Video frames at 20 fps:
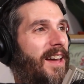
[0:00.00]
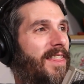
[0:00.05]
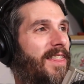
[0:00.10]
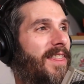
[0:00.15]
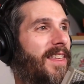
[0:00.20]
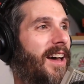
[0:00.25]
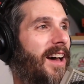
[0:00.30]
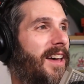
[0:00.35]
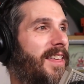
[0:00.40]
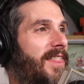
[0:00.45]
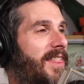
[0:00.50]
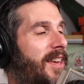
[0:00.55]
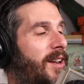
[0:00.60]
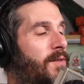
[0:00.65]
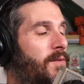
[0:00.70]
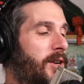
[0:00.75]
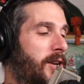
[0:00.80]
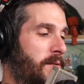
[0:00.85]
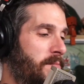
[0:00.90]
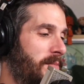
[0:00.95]
I
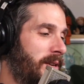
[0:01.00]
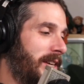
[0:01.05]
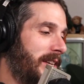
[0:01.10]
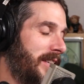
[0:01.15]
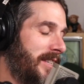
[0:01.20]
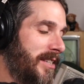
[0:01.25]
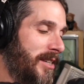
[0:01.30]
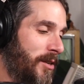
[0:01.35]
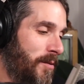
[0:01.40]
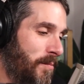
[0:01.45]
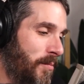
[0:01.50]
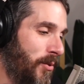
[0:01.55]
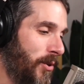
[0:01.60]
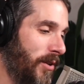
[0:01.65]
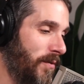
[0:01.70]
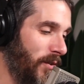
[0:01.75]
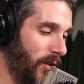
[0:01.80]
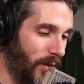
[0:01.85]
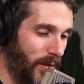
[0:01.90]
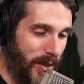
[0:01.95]
think what it means in
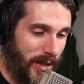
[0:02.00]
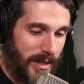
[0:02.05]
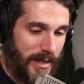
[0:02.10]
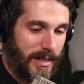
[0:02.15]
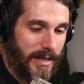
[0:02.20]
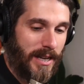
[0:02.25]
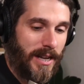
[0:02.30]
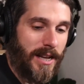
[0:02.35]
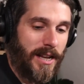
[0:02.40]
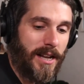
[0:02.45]
preview is